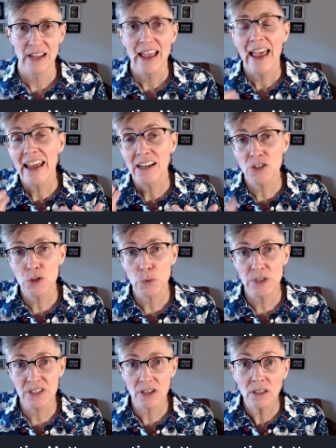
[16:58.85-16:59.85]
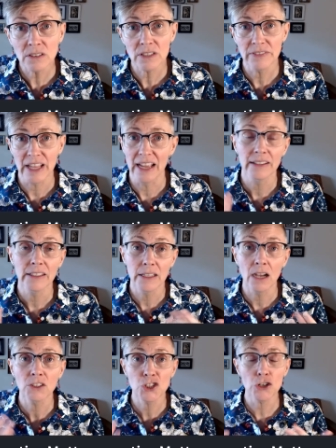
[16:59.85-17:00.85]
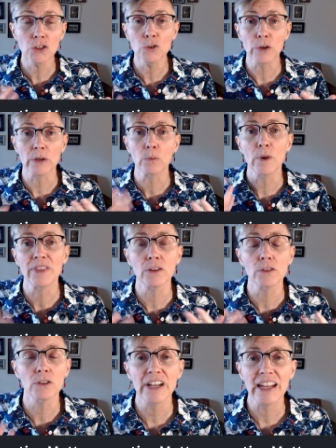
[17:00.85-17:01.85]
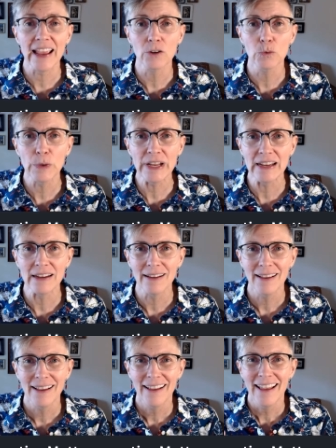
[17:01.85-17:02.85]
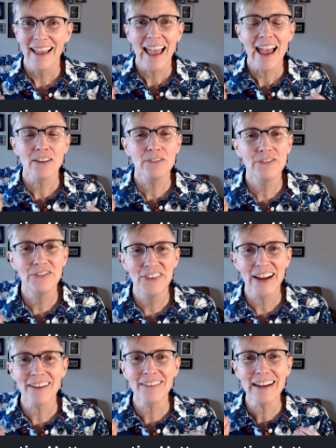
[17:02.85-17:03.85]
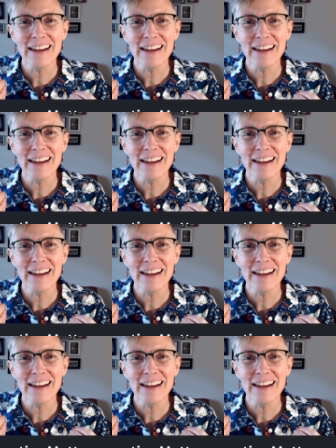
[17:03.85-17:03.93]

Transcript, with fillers: And as a result of that, young children, when they're learning how to read, have very